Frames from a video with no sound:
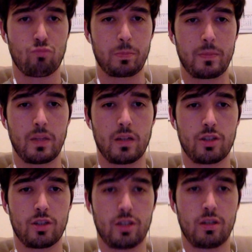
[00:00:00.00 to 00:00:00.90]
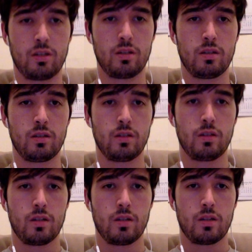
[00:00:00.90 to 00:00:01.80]
Not sure.
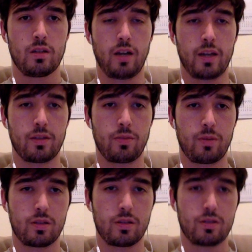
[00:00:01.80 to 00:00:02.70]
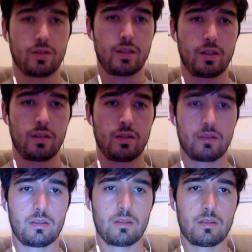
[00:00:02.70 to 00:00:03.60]
I guess we could see.
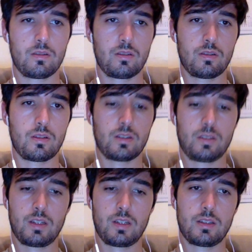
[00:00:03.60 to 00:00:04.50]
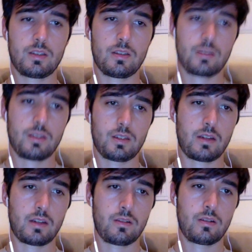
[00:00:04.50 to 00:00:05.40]
So let's test this thing
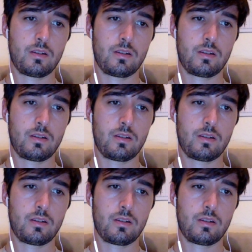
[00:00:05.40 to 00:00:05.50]
out.